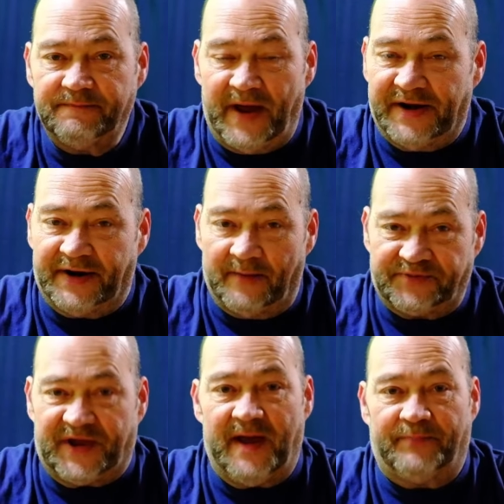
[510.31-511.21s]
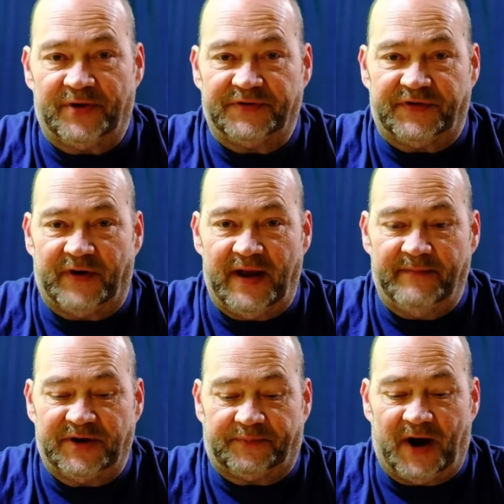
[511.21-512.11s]
and it upsamples your
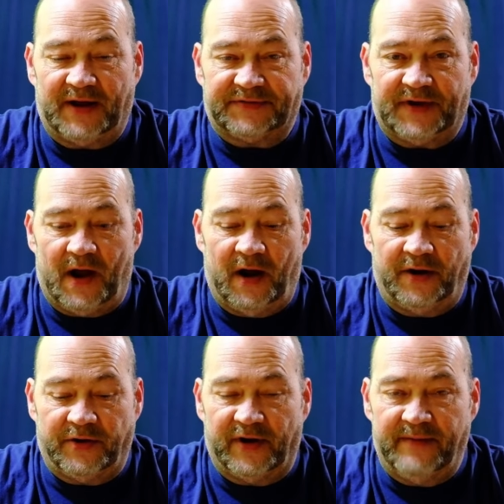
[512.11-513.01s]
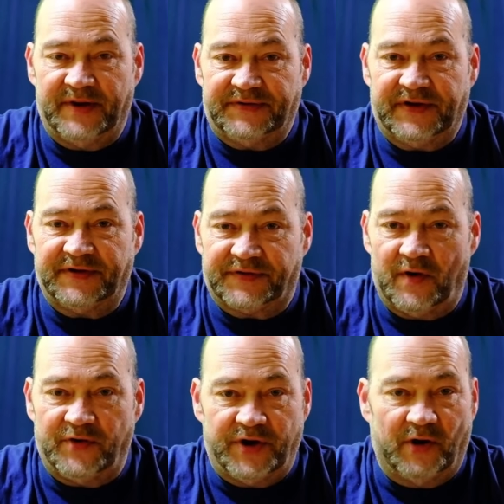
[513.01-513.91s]
image process, your imaging,
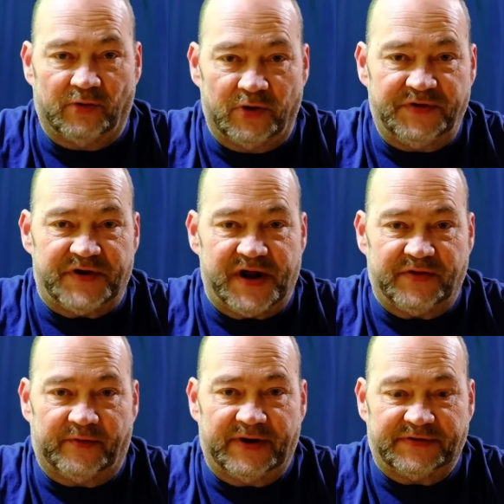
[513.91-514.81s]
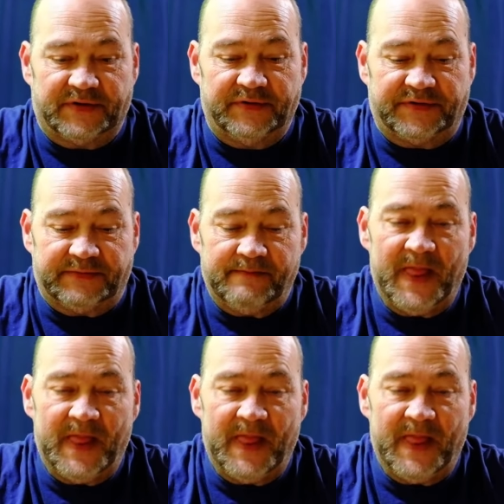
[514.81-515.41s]
so you don't lose any of the resolution,